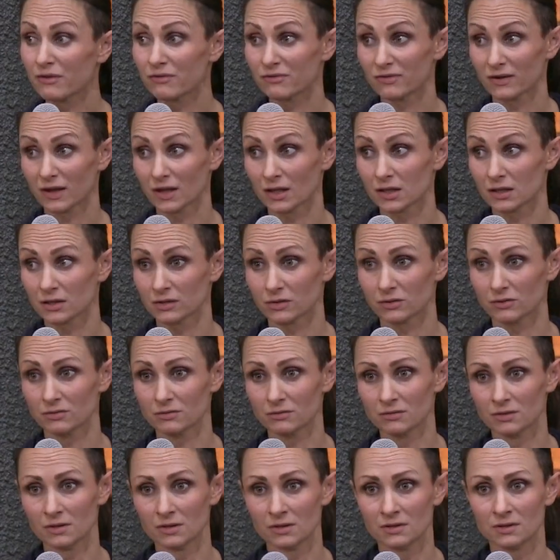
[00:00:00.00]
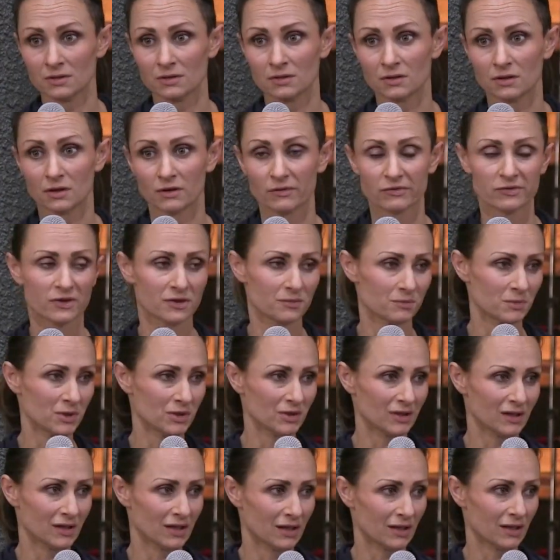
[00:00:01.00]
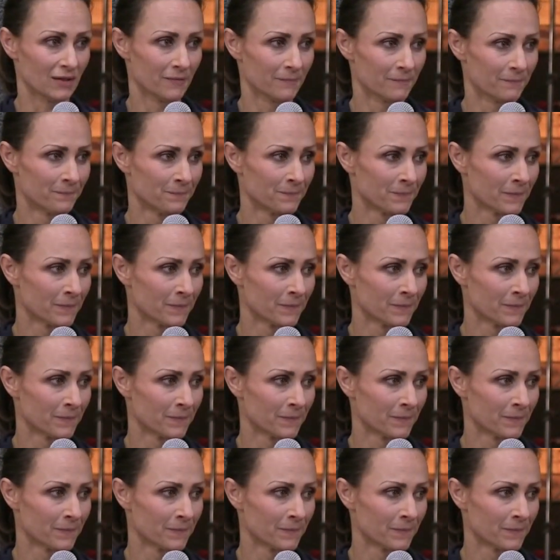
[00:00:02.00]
value of community,